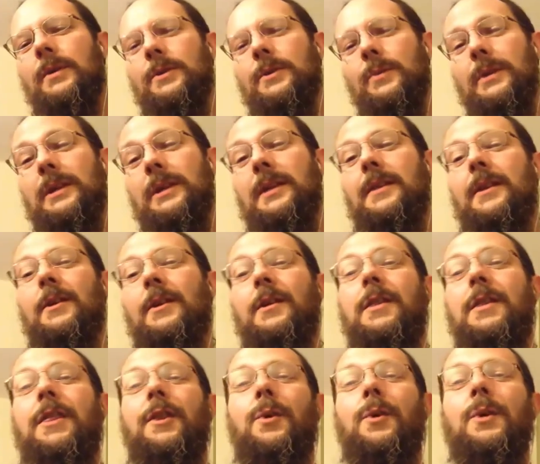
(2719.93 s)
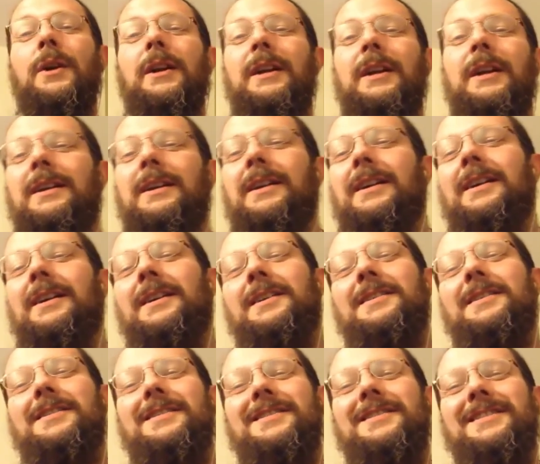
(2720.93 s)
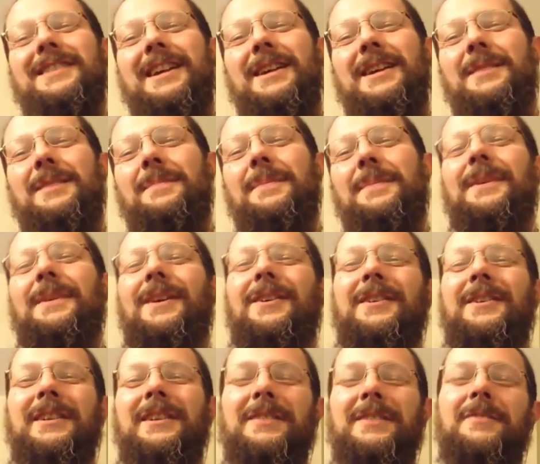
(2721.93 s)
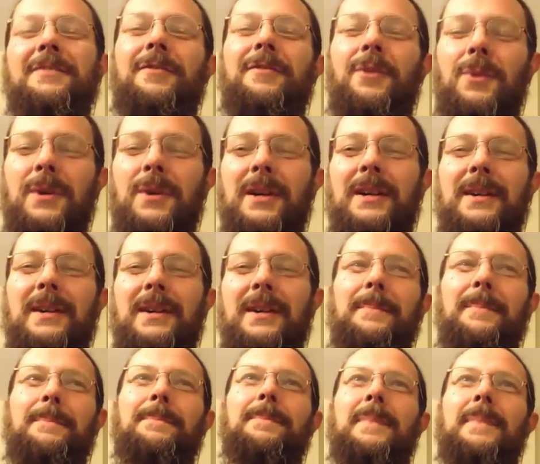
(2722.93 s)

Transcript: What do we need their authority stamp on it for.